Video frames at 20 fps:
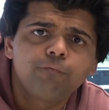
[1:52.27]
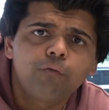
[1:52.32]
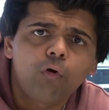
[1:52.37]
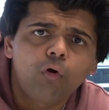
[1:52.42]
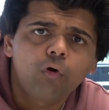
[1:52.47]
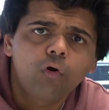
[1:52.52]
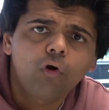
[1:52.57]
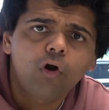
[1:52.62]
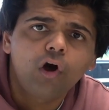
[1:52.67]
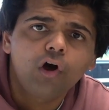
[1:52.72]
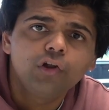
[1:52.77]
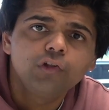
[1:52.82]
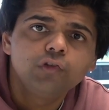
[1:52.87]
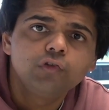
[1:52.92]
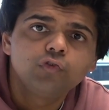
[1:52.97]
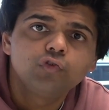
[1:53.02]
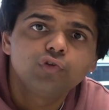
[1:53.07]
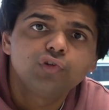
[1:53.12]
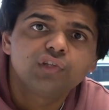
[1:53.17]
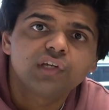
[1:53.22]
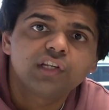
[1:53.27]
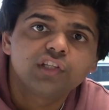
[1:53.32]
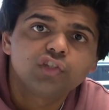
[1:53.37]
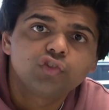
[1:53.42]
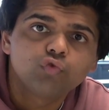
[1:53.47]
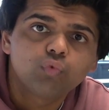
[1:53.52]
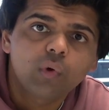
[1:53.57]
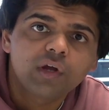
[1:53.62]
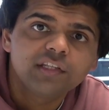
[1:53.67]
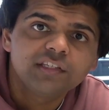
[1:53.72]

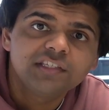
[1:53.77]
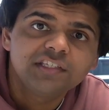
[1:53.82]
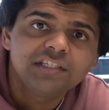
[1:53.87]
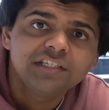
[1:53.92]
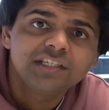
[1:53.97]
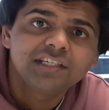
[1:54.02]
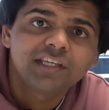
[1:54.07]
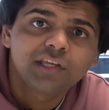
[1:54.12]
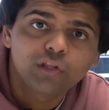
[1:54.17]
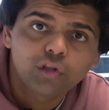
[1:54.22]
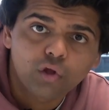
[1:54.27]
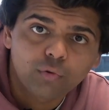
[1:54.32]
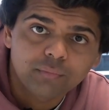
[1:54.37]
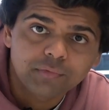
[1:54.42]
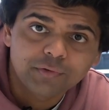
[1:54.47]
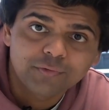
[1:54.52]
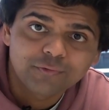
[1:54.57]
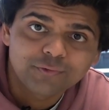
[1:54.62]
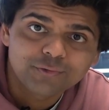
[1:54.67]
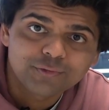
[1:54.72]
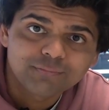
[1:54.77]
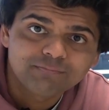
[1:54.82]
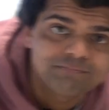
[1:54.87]
420 kilometers.